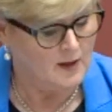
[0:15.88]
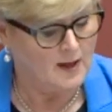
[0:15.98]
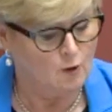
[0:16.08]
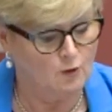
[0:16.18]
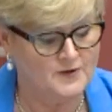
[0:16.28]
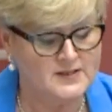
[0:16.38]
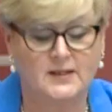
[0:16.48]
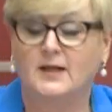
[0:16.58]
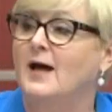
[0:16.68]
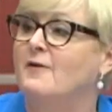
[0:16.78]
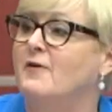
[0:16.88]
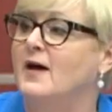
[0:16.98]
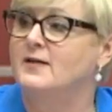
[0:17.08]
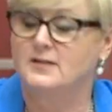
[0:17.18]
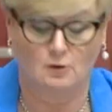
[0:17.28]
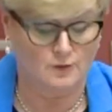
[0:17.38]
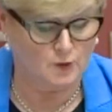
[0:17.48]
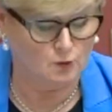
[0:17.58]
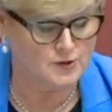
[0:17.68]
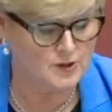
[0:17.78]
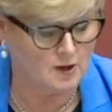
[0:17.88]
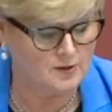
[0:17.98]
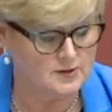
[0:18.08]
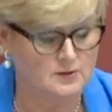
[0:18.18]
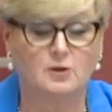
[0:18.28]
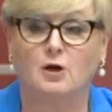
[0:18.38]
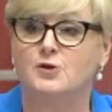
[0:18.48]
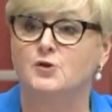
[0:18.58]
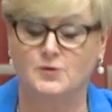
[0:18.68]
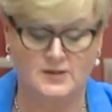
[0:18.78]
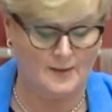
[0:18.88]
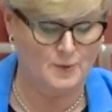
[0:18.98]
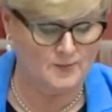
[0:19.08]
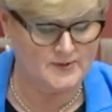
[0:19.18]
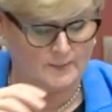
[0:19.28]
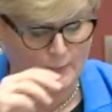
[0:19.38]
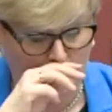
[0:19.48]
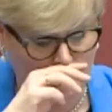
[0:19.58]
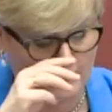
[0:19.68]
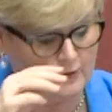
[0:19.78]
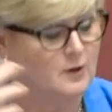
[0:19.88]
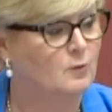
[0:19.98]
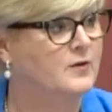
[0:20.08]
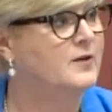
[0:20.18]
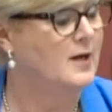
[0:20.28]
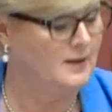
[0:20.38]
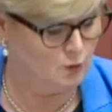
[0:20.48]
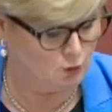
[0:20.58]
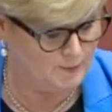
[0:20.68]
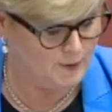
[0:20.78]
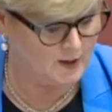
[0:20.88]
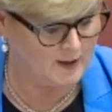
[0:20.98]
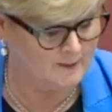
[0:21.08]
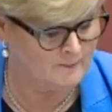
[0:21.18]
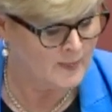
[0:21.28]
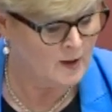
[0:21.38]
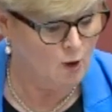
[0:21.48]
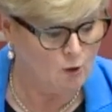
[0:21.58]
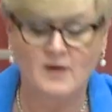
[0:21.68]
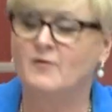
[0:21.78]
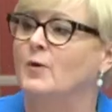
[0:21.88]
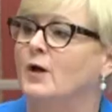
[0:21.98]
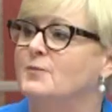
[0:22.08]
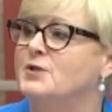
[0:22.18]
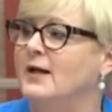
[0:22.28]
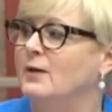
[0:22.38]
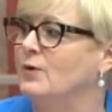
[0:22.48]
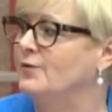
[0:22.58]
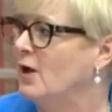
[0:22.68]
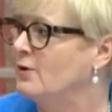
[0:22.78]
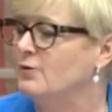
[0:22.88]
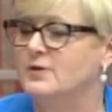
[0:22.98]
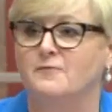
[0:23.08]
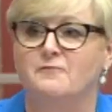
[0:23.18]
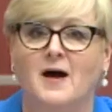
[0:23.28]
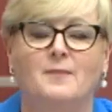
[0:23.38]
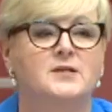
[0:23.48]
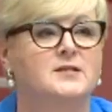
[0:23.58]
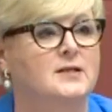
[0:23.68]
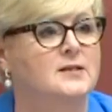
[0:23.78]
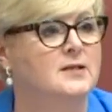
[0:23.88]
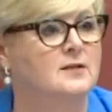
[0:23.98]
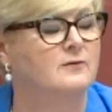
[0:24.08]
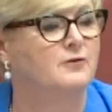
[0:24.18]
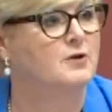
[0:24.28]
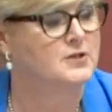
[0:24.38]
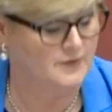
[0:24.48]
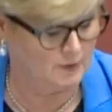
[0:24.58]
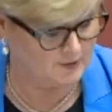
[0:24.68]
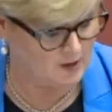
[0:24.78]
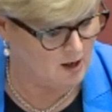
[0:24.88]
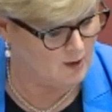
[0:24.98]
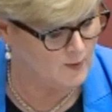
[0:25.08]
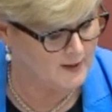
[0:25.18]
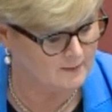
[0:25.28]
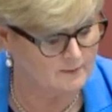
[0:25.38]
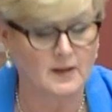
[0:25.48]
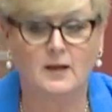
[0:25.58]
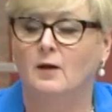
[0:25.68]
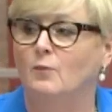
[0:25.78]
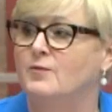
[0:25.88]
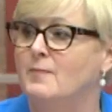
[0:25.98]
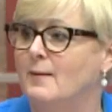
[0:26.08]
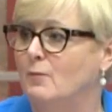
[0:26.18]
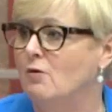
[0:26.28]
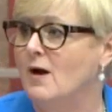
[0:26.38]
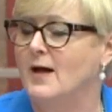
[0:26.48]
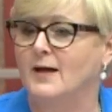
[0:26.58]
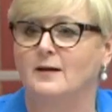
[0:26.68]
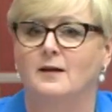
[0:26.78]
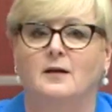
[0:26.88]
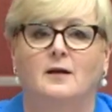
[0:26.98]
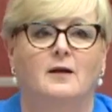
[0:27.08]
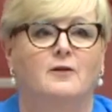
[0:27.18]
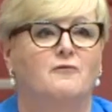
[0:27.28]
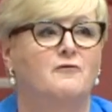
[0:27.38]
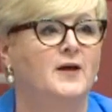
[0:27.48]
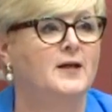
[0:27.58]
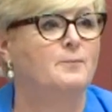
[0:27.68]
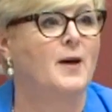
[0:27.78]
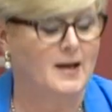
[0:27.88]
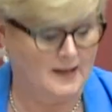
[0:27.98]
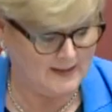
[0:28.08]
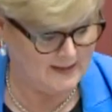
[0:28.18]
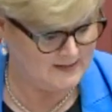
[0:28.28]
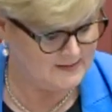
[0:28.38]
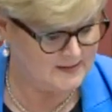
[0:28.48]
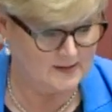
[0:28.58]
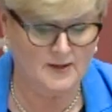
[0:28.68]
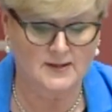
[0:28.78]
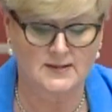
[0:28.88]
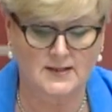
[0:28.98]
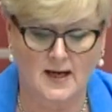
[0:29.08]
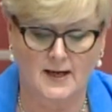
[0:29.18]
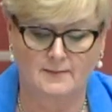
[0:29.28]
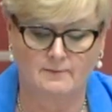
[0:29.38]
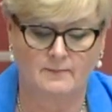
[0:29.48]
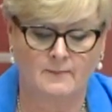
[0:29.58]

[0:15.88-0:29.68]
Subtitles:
or visiting cafes along the north coastal suburbs in Perth with Jan Norberger, or even when I'm chatting with locals at pharmacies in Forestfield and High Wycombe with Matt Moran, the feedback is the same.